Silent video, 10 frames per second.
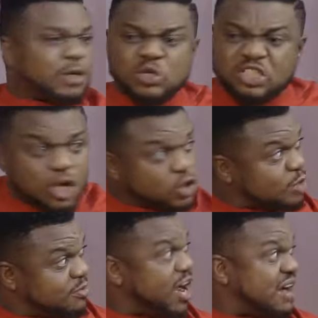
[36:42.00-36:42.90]
But to insult
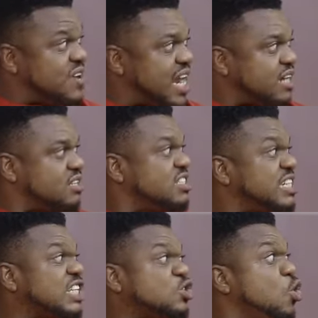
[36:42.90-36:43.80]
us before her father,
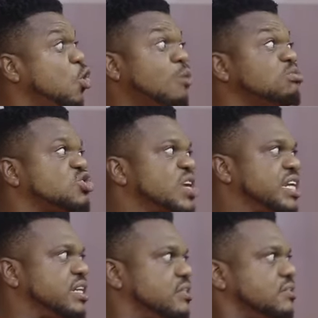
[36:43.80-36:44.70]
she has no home
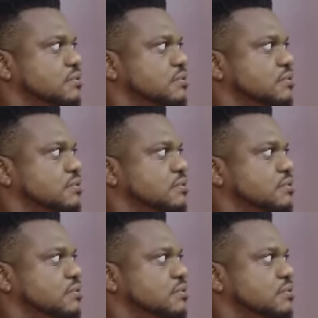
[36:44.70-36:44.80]
training.